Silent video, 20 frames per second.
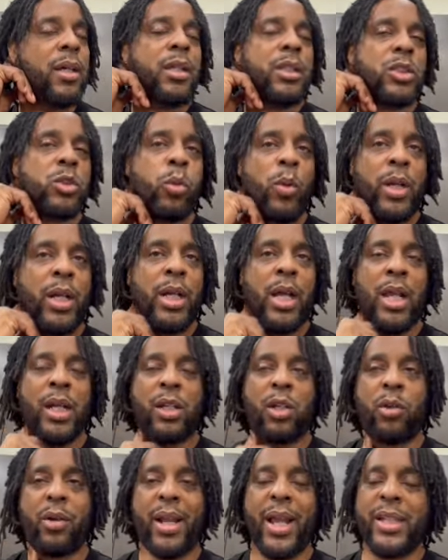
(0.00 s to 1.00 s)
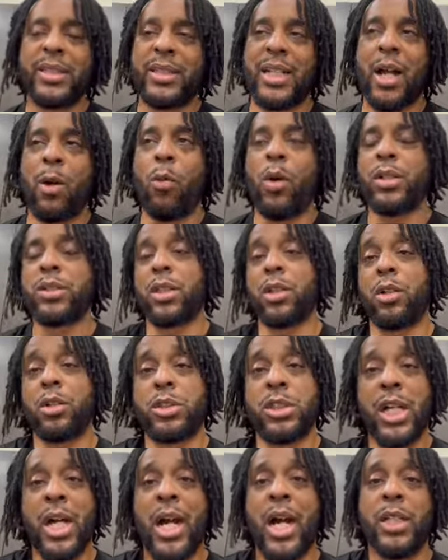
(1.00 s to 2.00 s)
$20 donation. I wasn't going to
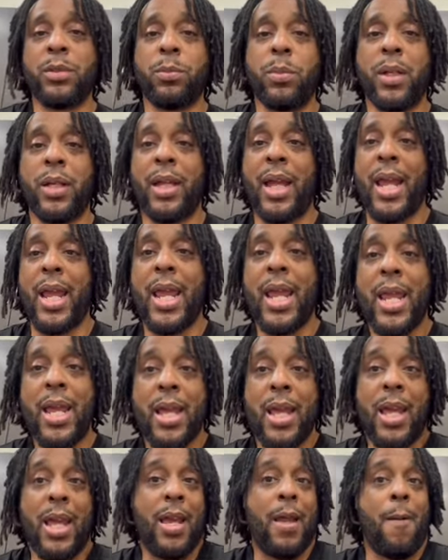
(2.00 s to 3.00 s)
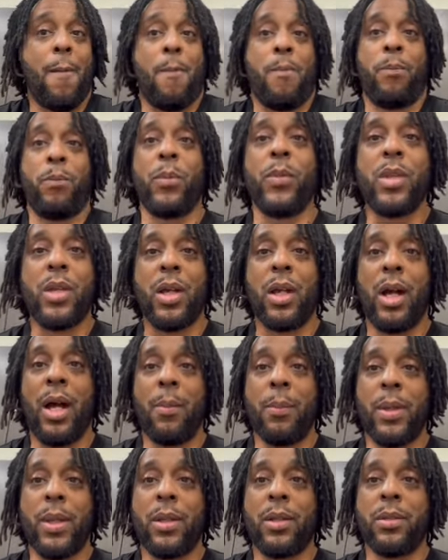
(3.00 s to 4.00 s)
charge, but hey, I
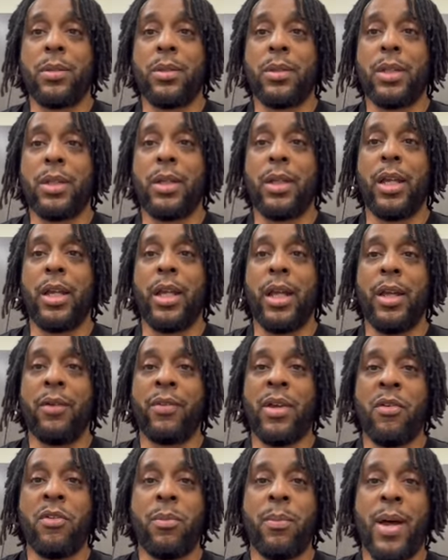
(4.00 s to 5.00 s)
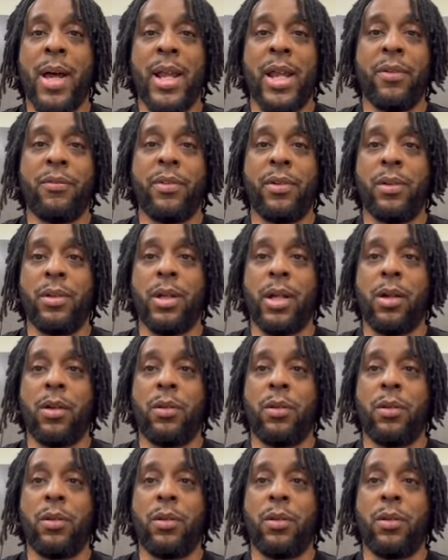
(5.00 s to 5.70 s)
mean, everybody else